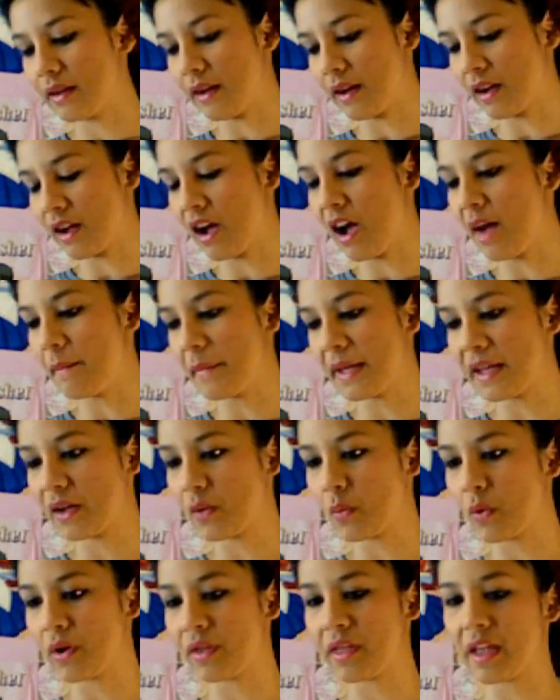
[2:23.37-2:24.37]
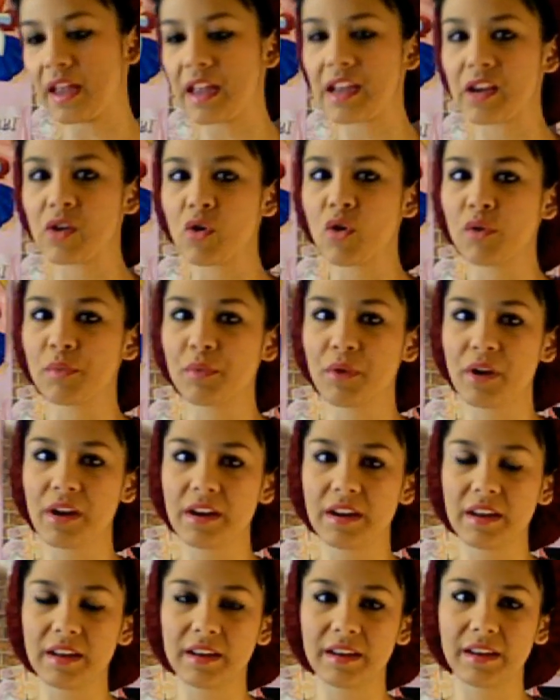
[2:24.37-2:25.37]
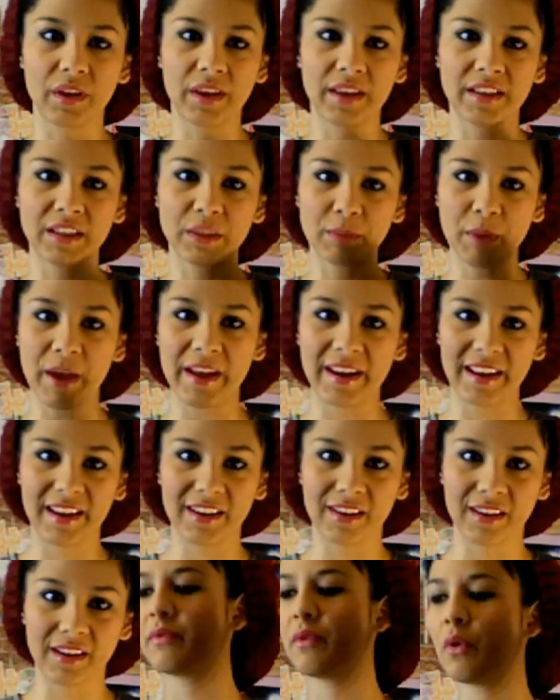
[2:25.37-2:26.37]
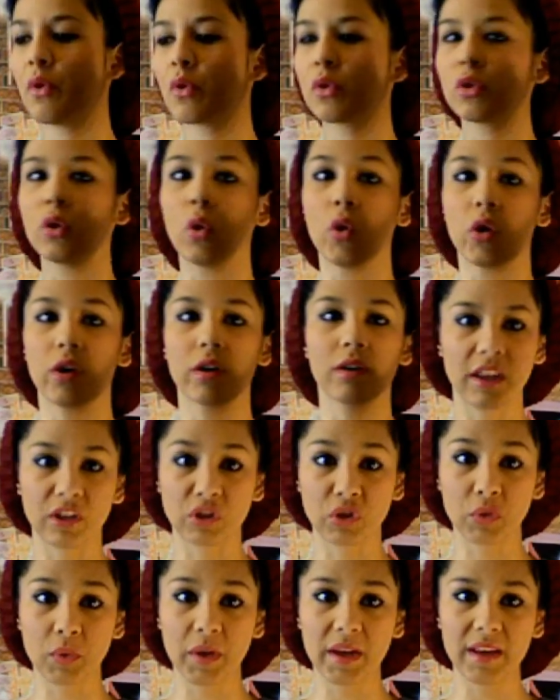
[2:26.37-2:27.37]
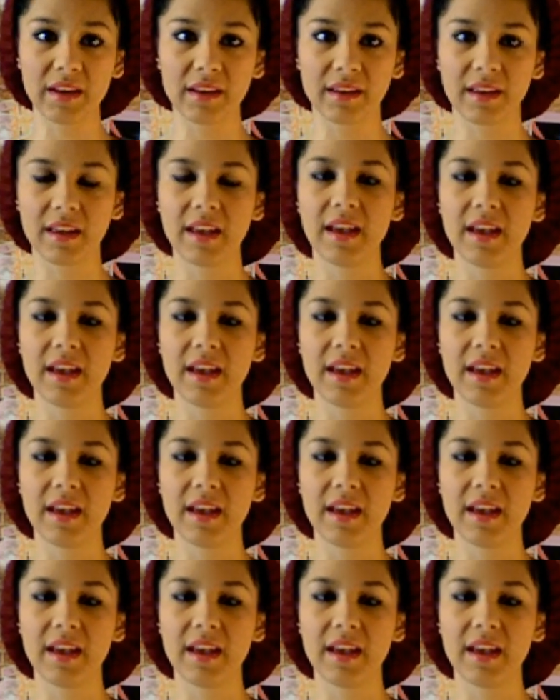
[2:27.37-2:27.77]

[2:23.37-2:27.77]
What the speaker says: a comic where they incorporated Hispanic folklore into it.